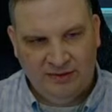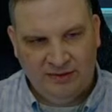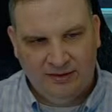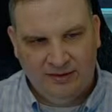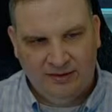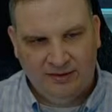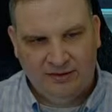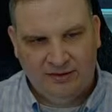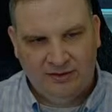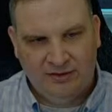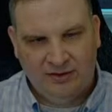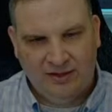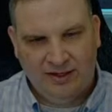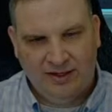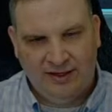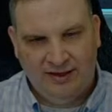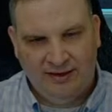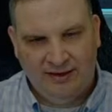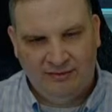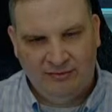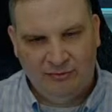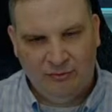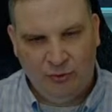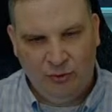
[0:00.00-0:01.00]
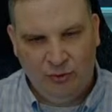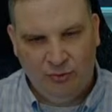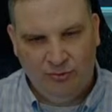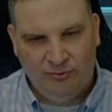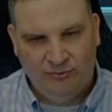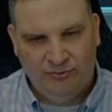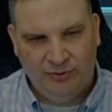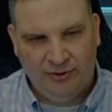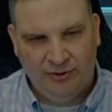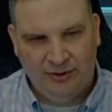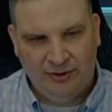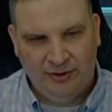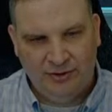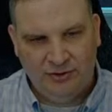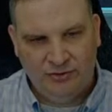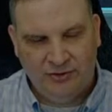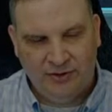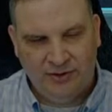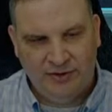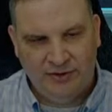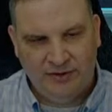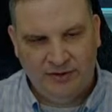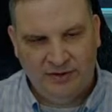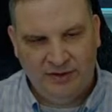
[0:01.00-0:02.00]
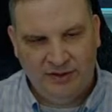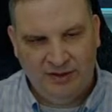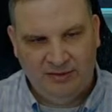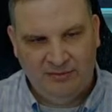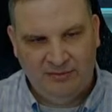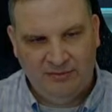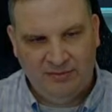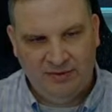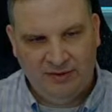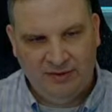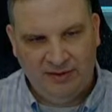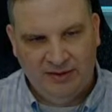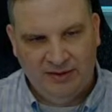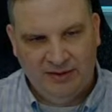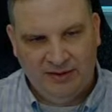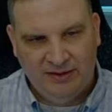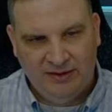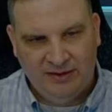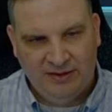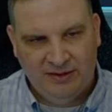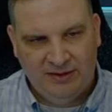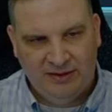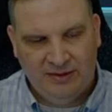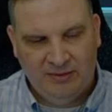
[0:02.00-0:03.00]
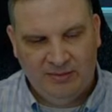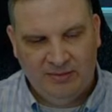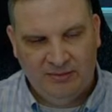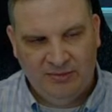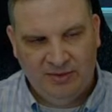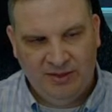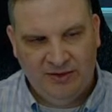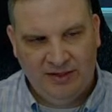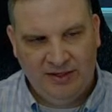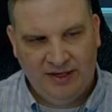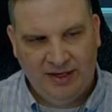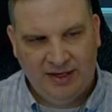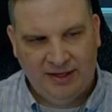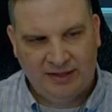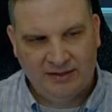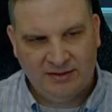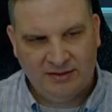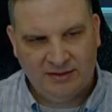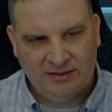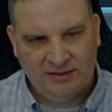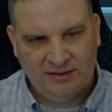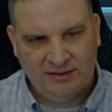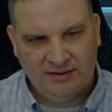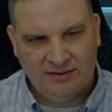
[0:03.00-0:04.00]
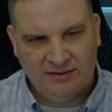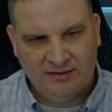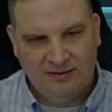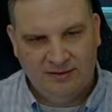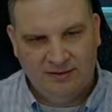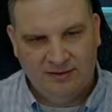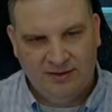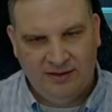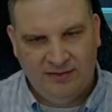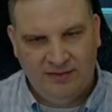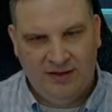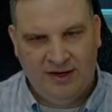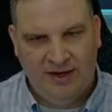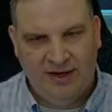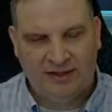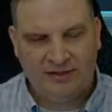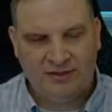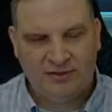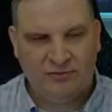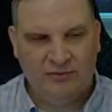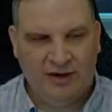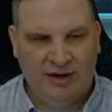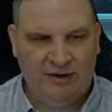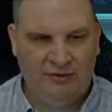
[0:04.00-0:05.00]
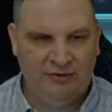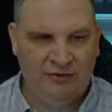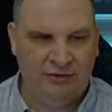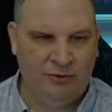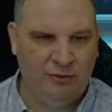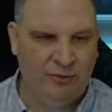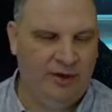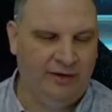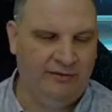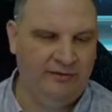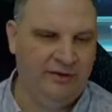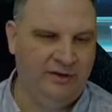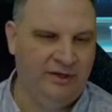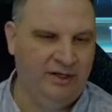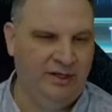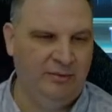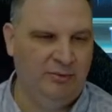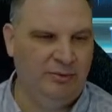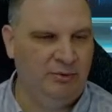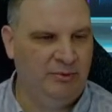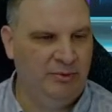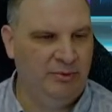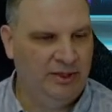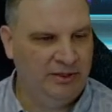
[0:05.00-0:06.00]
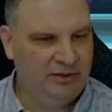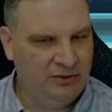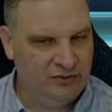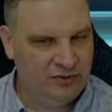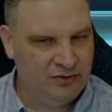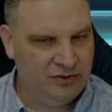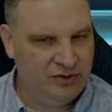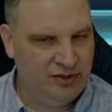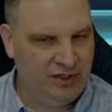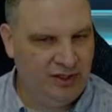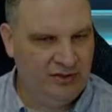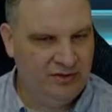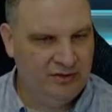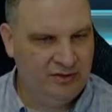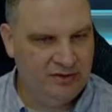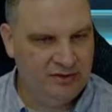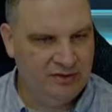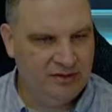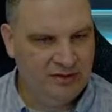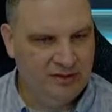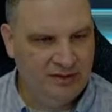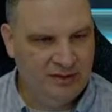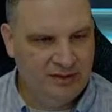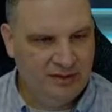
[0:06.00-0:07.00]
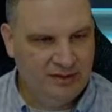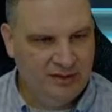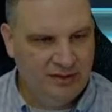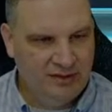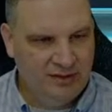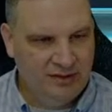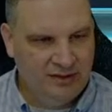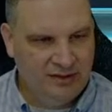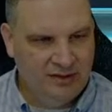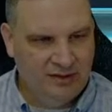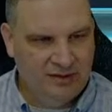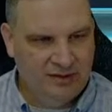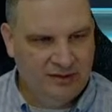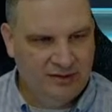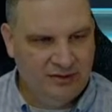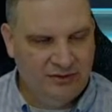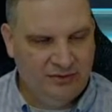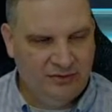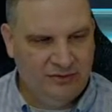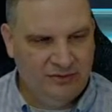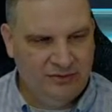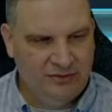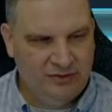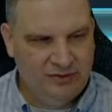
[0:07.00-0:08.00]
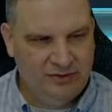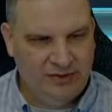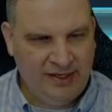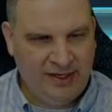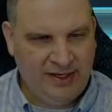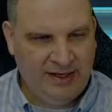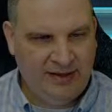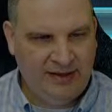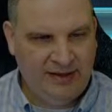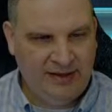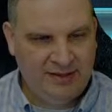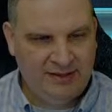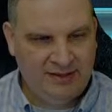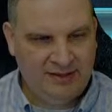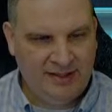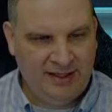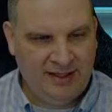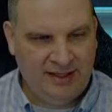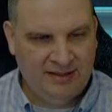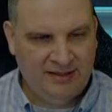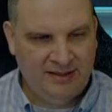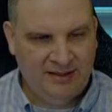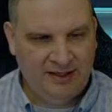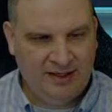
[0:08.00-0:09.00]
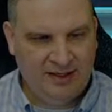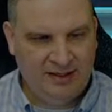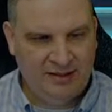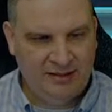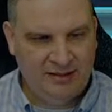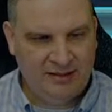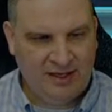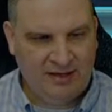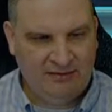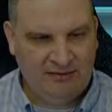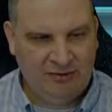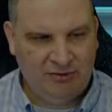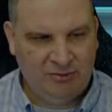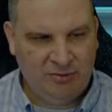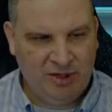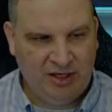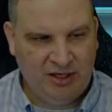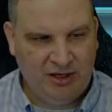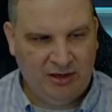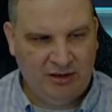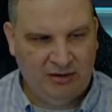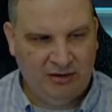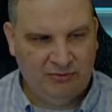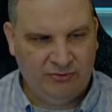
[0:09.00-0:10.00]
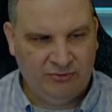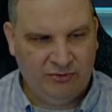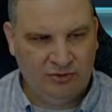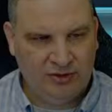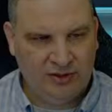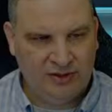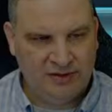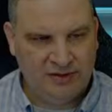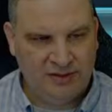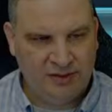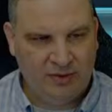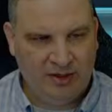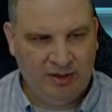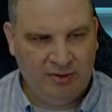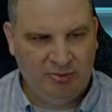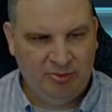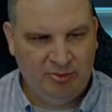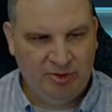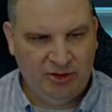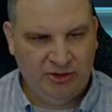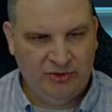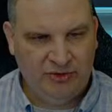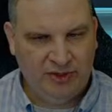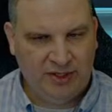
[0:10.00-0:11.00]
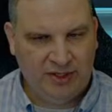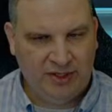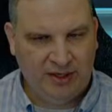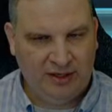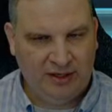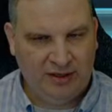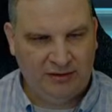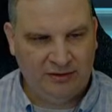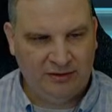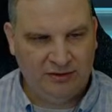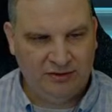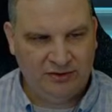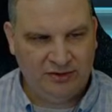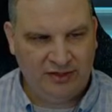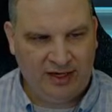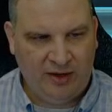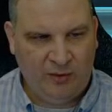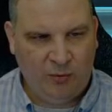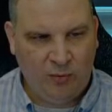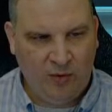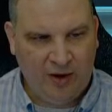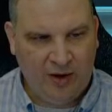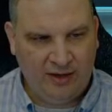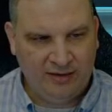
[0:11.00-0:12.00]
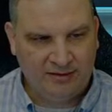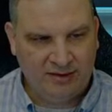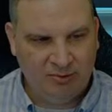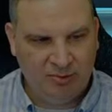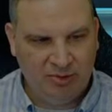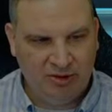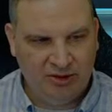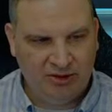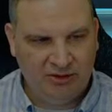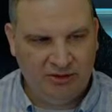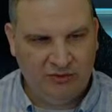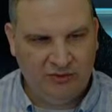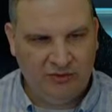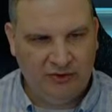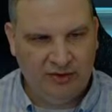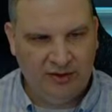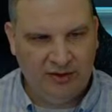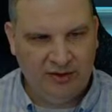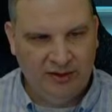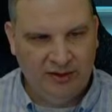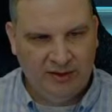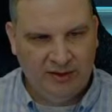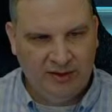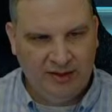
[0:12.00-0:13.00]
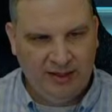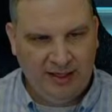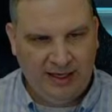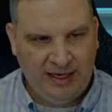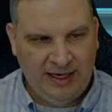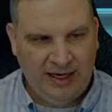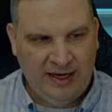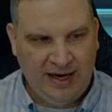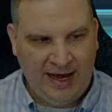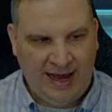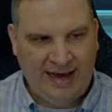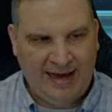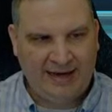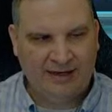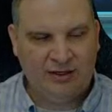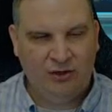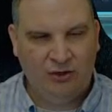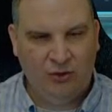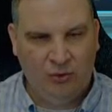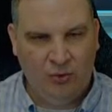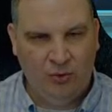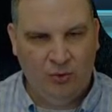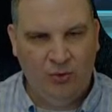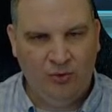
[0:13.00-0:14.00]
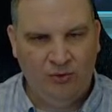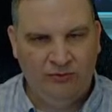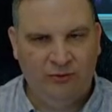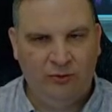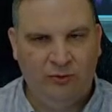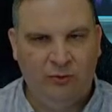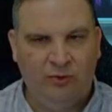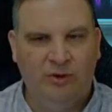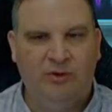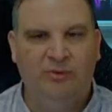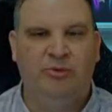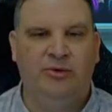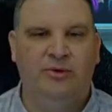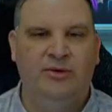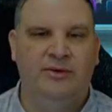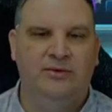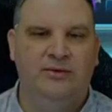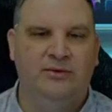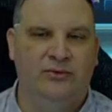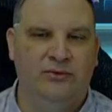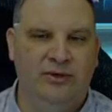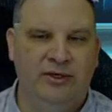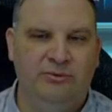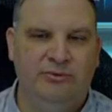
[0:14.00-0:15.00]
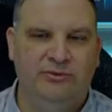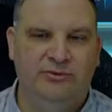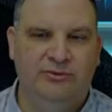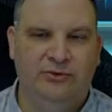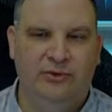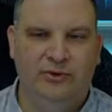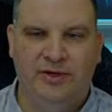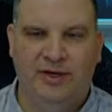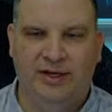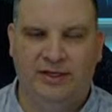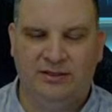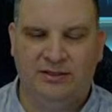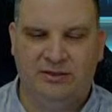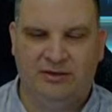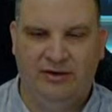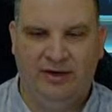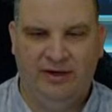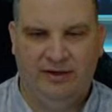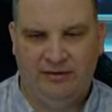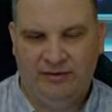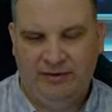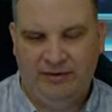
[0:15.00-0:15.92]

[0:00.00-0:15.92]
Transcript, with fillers: until I have room for her to join the team um, in the next in the next round or whenever they implement those changes. So so yeah, that's that's it. I just have to be careful because I want to build the characters that I want to build and not go over 1.3 before the next Grand